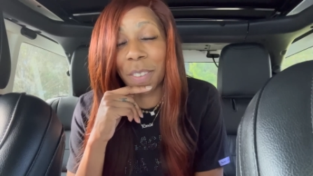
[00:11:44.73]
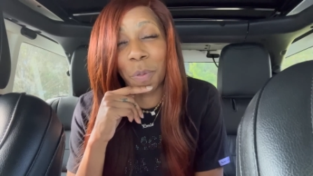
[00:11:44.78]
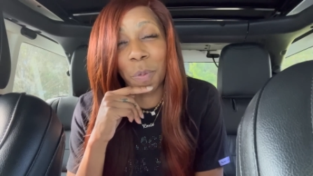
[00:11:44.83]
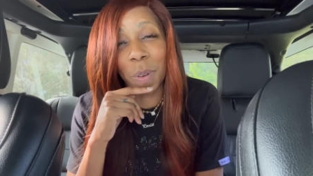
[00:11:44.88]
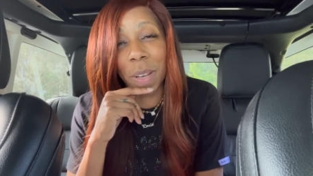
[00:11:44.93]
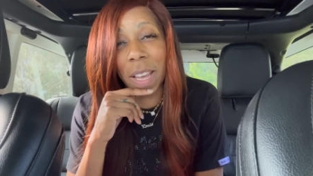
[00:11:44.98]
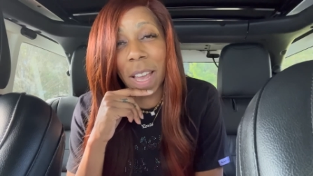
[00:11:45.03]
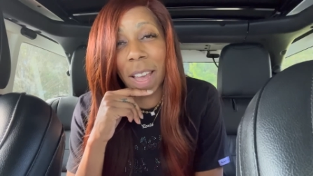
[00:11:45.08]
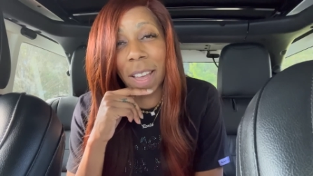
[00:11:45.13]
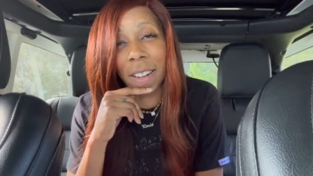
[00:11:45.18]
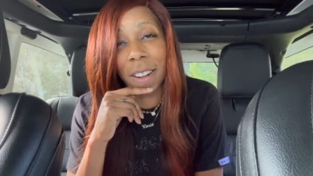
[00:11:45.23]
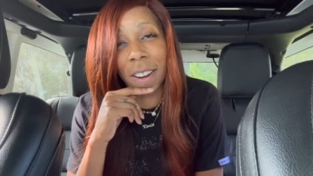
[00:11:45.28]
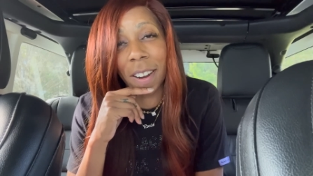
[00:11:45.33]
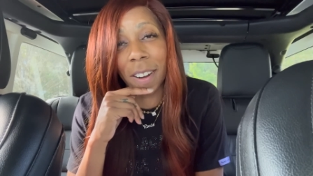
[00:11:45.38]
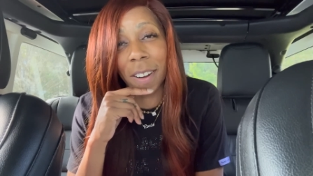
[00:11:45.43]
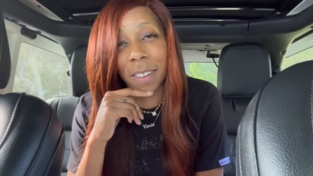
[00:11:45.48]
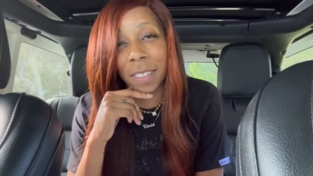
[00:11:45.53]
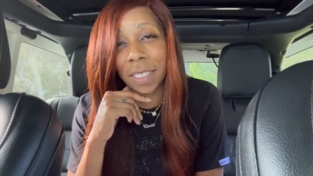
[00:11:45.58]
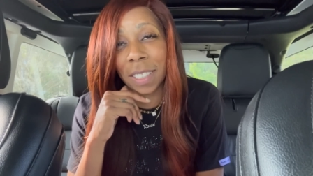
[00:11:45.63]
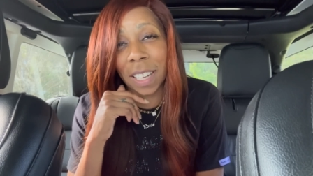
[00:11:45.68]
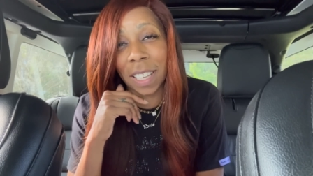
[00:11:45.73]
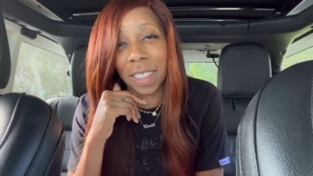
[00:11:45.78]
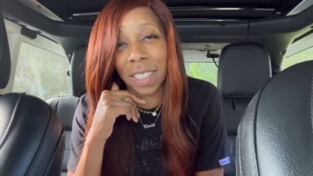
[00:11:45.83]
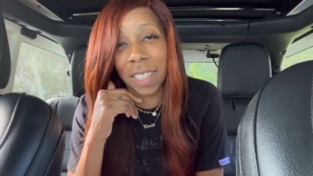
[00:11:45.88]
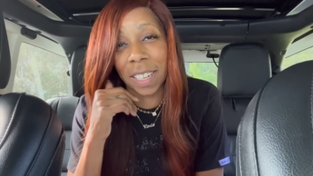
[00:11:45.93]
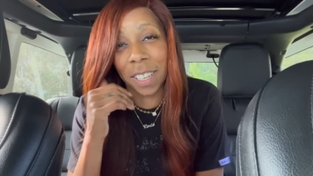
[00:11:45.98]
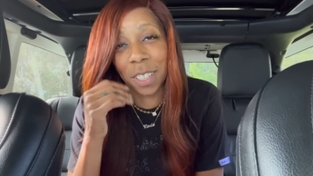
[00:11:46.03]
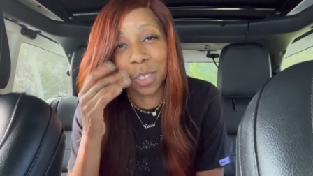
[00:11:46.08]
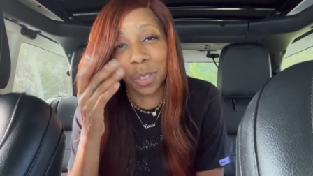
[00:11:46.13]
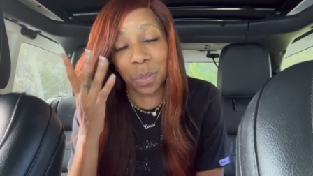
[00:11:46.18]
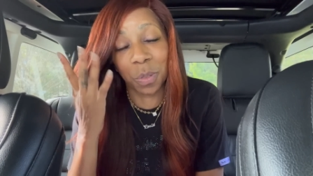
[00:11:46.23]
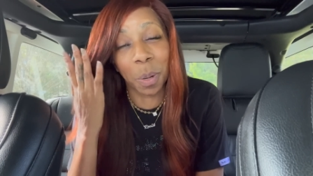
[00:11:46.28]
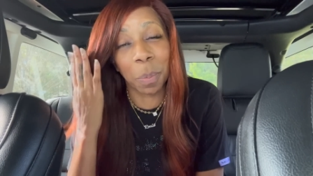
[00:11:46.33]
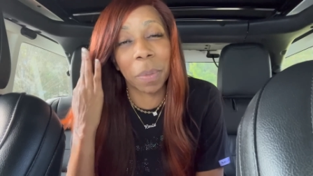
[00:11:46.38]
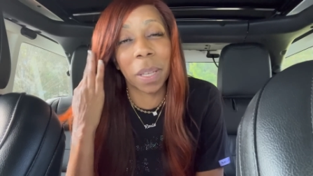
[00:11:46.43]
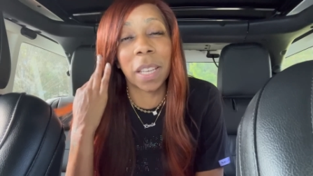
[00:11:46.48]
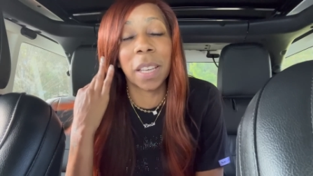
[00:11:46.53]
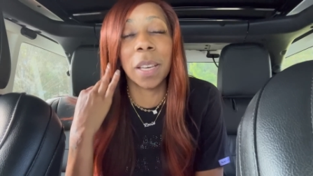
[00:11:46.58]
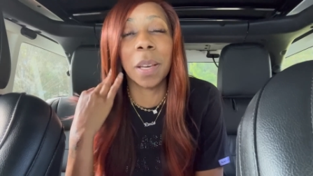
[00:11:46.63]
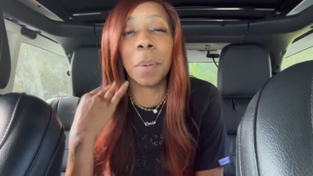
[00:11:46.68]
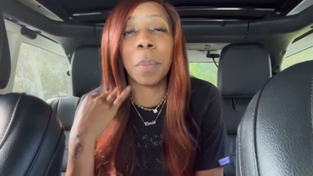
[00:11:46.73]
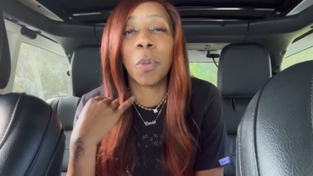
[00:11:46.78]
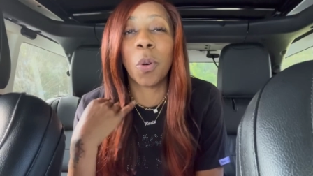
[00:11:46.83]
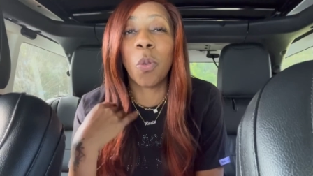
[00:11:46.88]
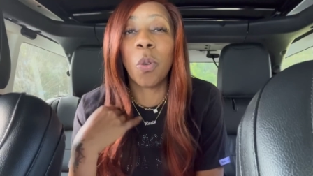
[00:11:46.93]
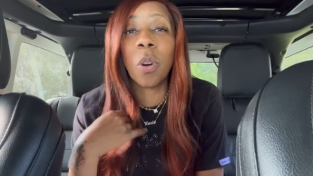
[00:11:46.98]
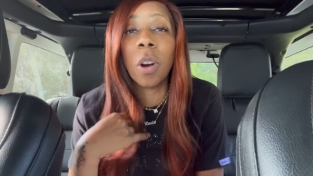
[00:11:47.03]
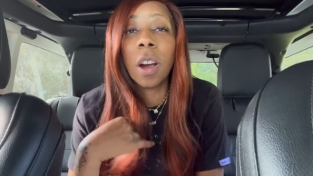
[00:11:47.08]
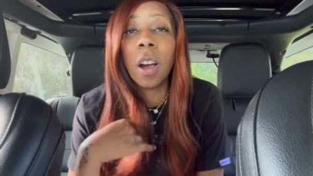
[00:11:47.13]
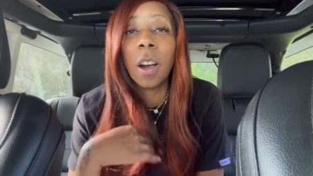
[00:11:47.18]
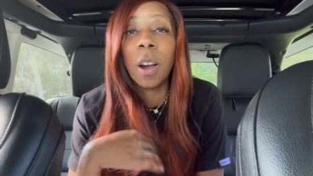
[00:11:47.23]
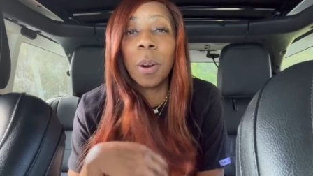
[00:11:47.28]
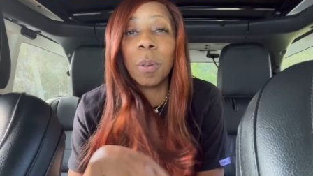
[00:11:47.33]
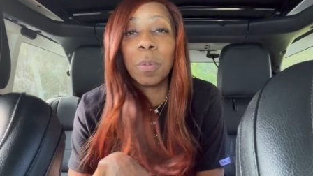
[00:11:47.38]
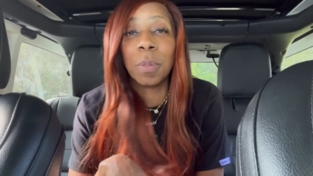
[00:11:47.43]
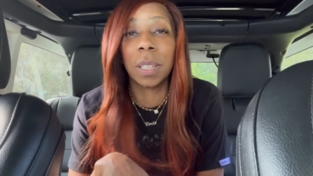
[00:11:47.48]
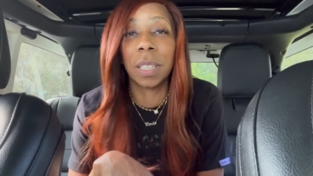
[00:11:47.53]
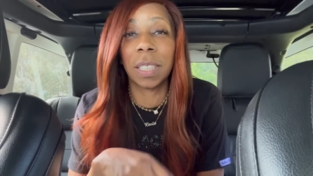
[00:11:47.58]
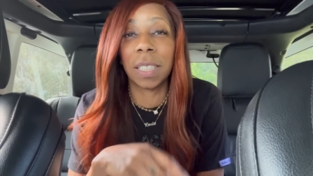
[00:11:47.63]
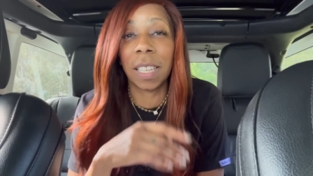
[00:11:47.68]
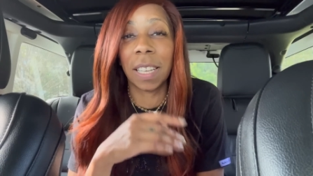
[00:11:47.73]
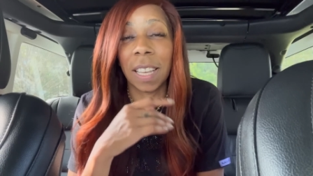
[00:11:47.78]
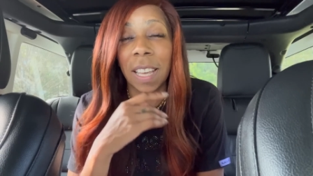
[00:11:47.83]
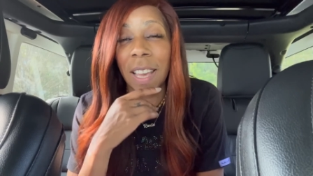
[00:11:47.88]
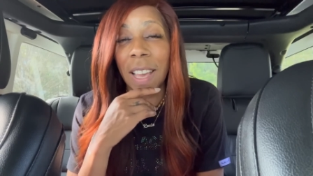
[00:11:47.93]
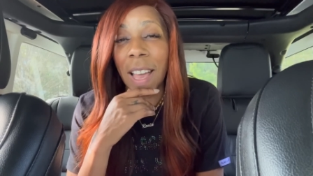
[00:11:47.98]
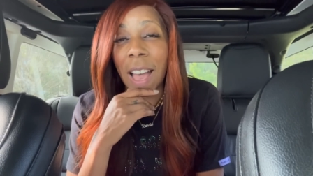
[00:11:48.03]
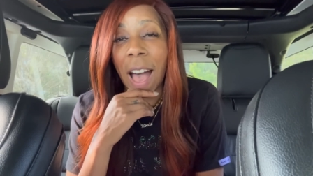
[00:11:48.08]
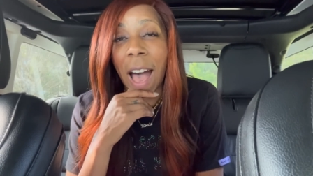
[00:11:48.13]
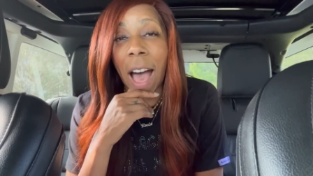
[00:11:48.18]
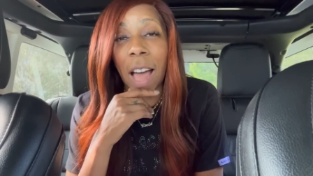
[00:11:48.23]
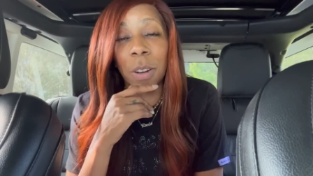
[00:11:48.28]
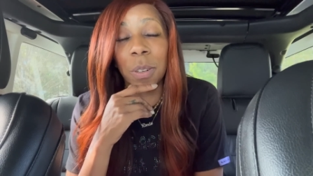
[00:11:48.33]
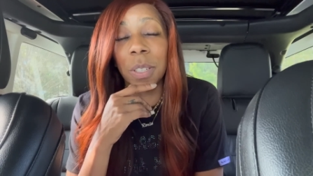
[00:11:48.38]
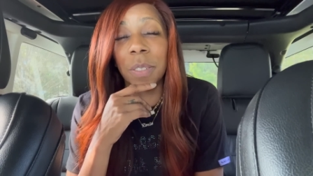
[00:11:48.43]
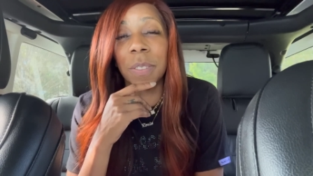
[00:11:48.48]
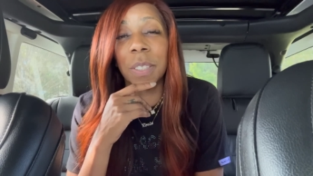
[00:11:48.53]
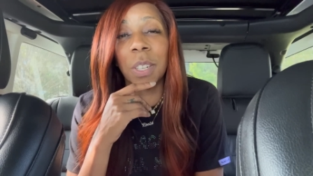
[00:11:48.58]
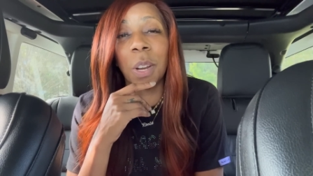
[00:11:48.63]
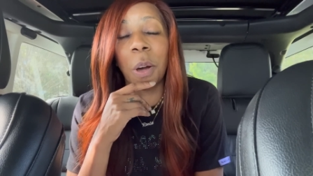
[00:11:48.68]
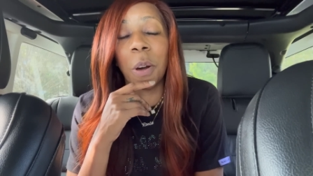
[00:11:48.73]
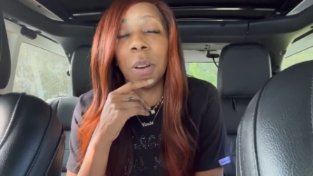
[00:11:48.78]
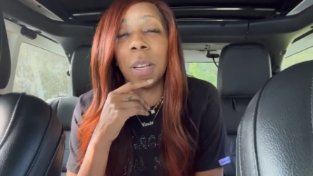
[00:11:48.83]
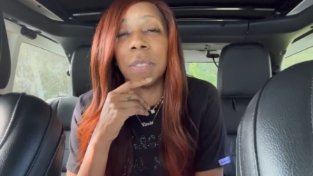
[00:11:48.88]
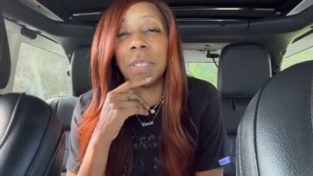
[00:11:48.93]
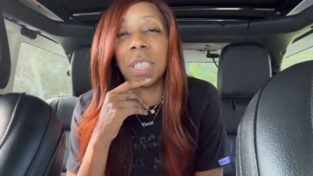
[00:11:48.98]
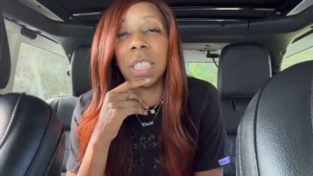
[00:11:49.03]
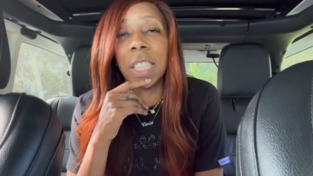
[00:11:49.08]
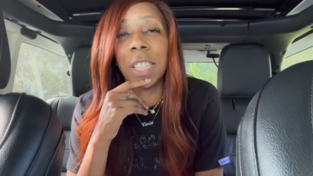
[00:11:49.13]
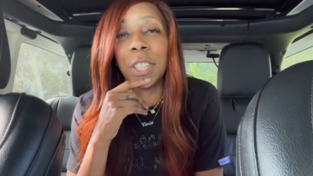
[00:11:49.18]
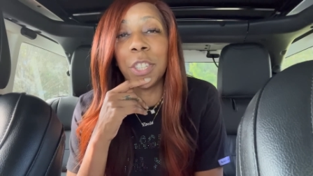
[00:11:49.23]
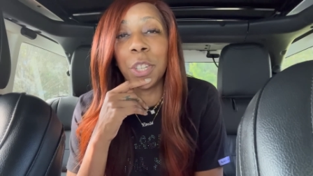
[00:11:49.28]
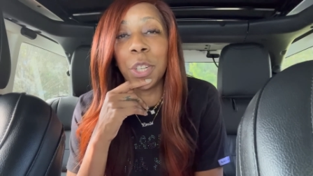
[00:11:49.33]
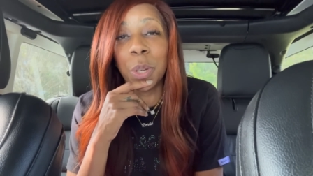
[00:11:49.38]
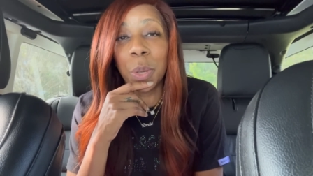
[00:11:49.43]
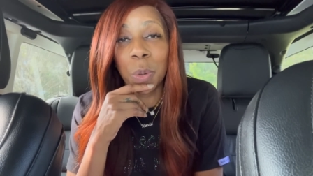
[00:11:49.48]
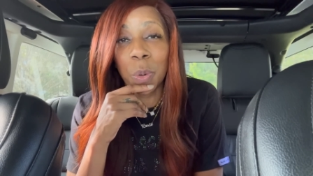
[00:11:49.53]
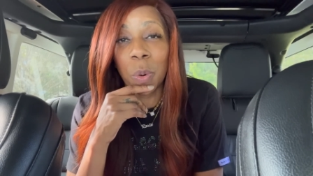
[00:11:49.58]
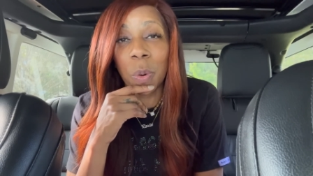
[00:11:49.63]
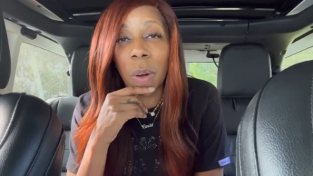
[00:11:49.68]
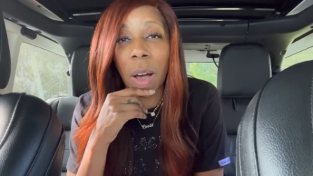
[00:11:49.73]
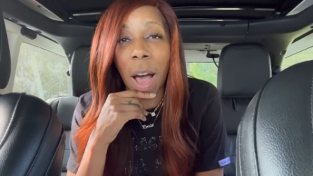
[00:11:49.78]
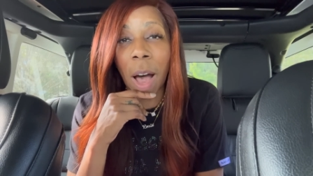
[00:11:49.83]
We ain't heard nothing else from him or her, really. I don't even know if she knew.